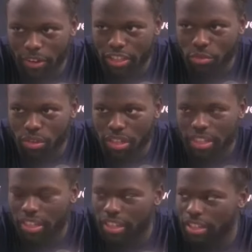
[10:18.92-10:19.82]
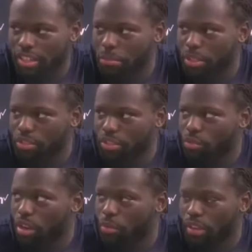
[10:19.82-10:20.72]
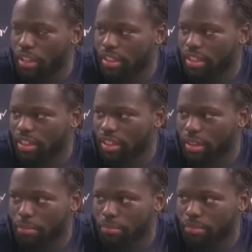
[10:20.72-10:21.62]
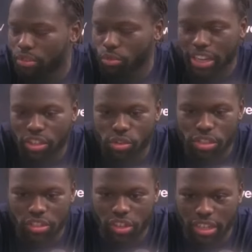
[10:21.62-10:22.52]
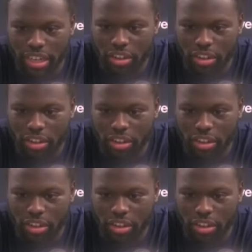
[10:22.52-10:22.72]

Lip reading: The first one, it was the one with Ray Lewis on it.